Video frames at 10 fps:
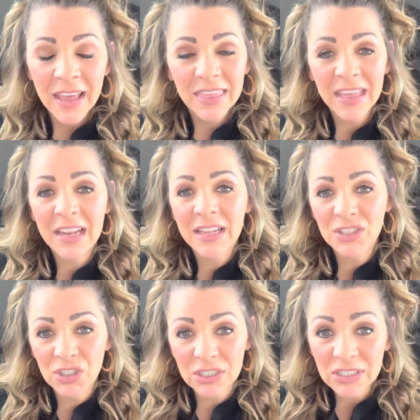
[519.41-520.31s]
that it
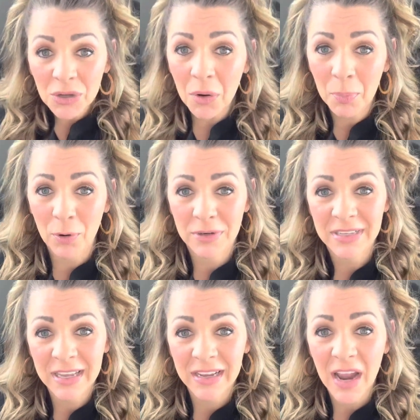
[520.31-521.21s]
is just so important to
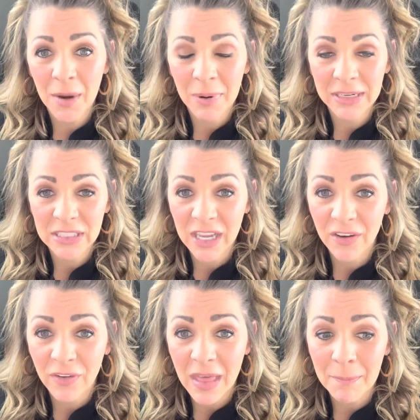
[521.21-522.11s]
get chiropractic care
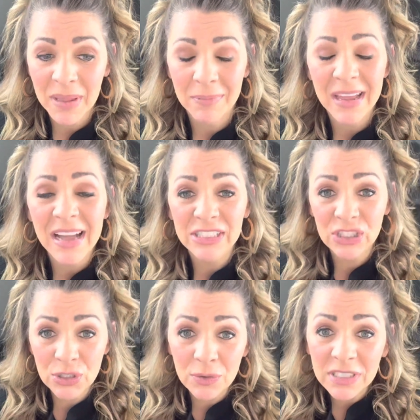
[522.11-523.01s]
for that baby as
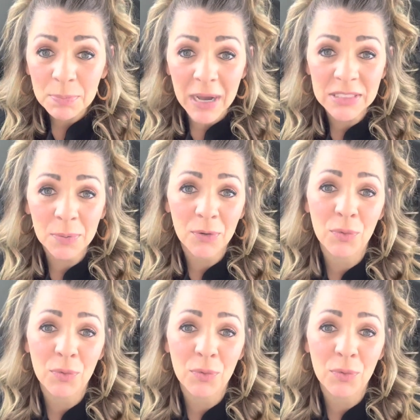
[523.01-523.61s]
soon as possible